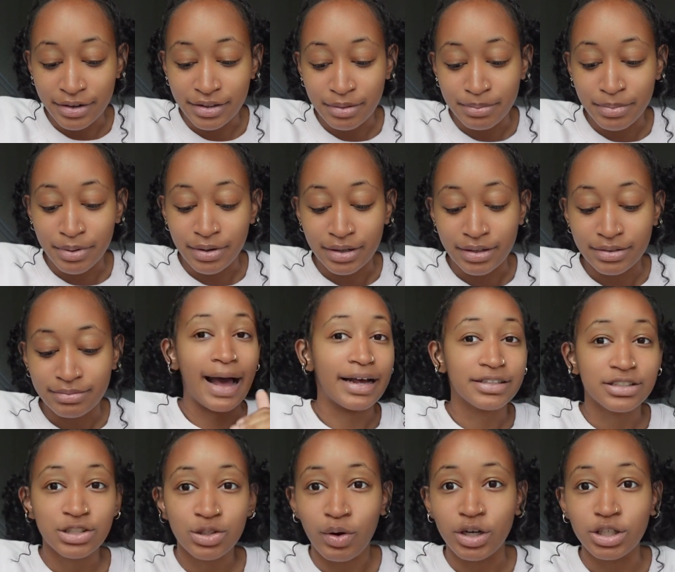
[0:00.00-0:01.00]
in the book,
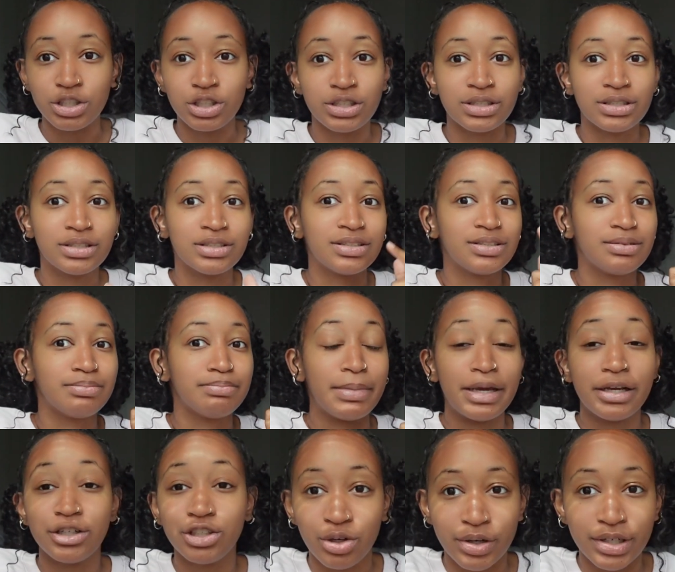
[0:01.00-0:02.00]
asked questions,
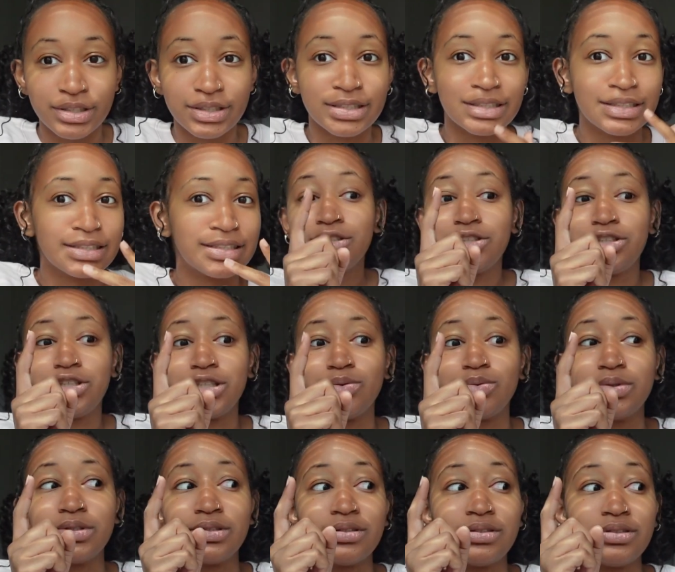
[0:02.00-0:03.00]
made choices. She
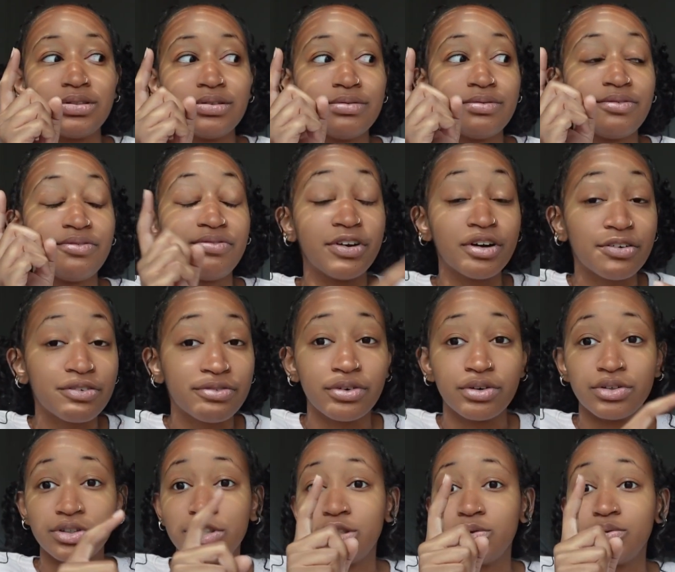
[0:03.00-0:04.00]
was
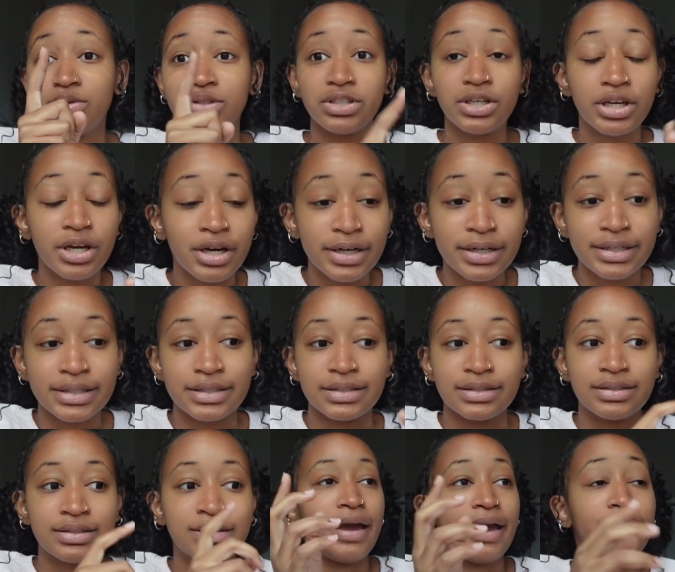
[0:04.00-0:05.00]
fearful, she was
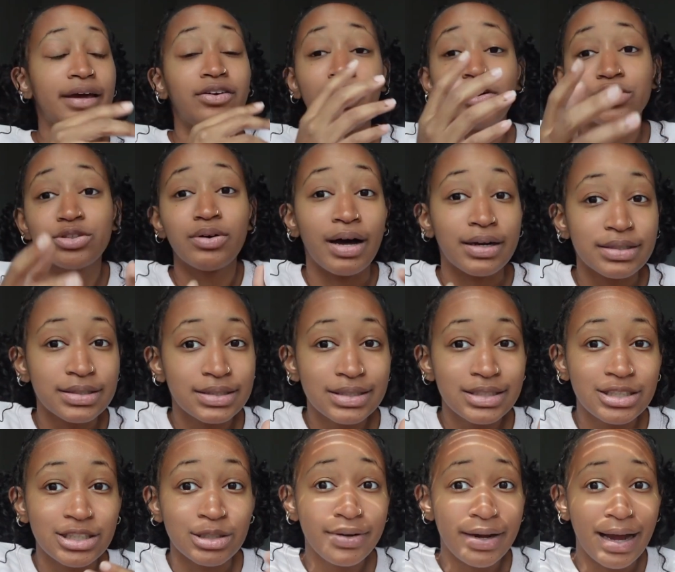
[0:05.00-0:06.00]
curious, and also honestly
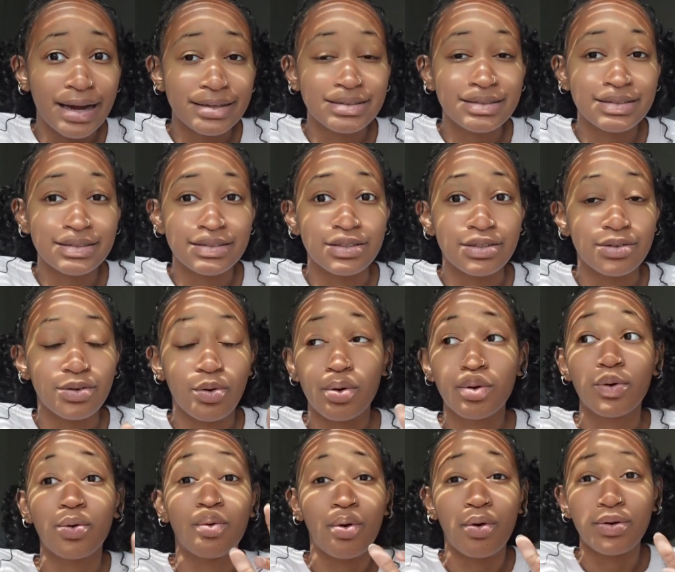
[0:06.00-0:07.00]
she reacted
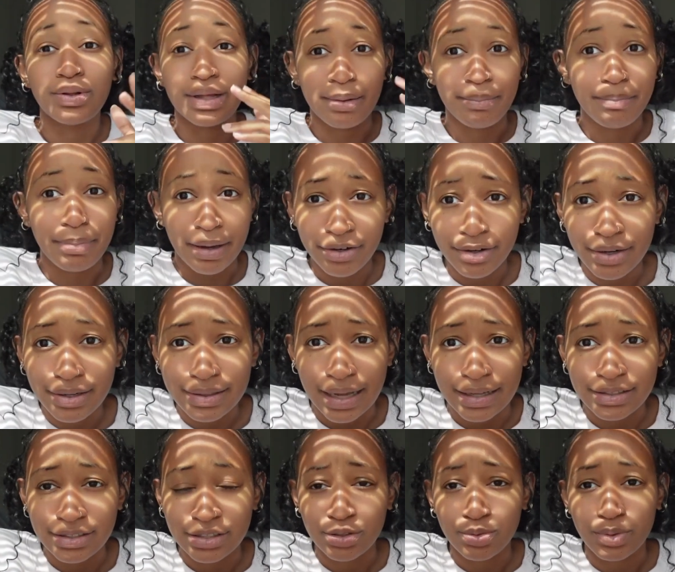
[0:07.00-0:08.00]
quote unquote like better in
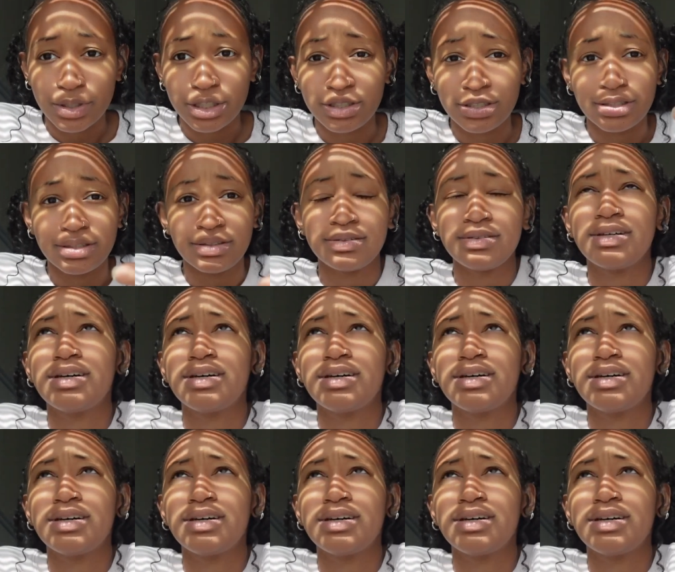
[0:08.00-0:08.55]
that situation.